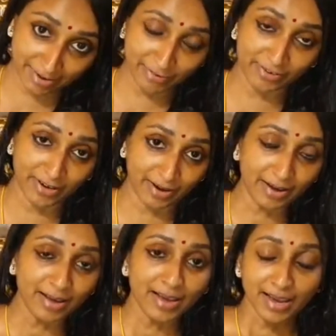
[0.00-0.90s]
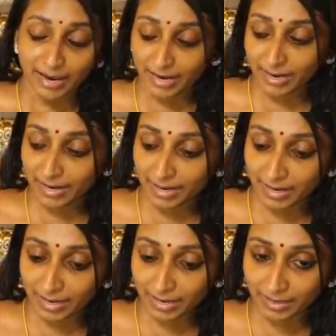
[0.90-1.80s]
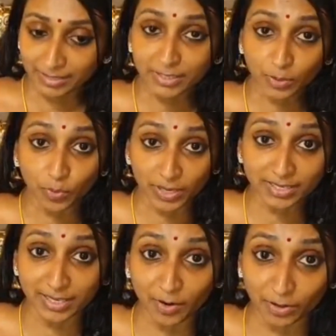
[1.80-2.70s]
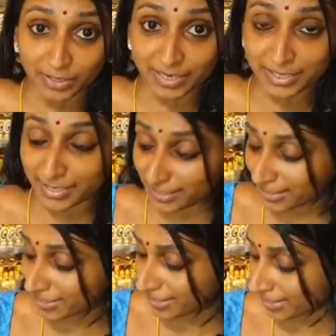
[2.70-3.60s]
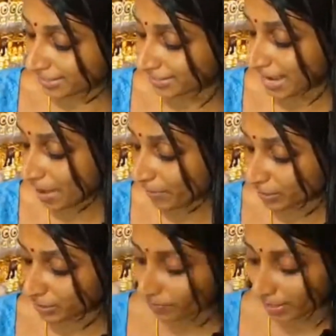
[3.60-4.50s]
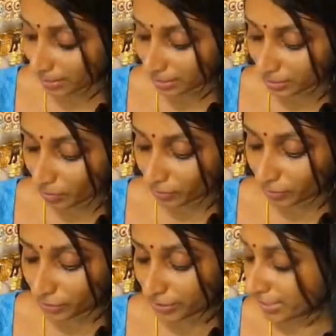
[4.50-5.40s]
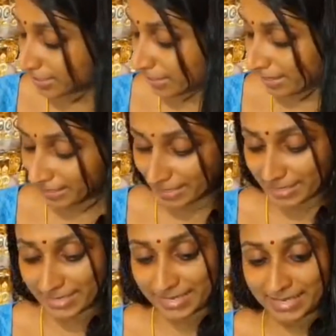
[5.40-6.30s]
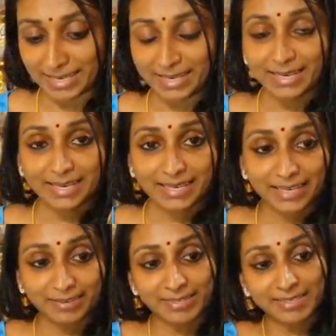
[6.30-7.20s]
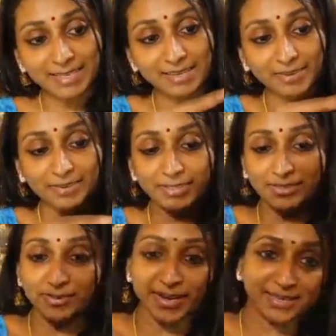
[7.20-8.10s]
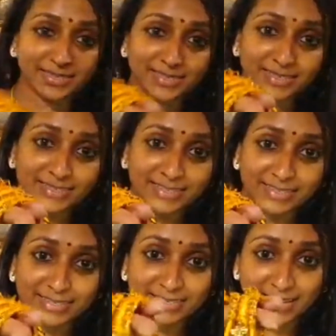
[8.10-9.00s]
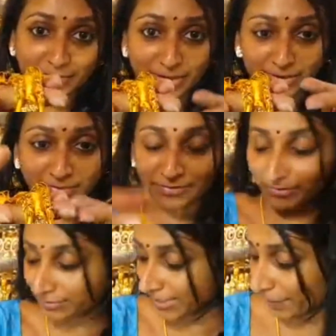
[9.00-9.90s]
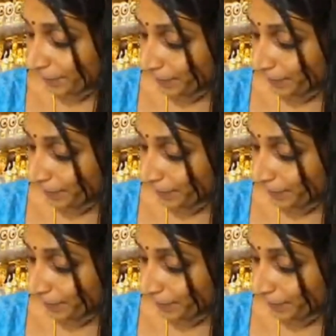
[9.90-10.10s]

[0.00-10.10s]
it. Yeah. So what is the condition? The damaged bangles condition is like this. Can you see all the threads coming off? Yeah.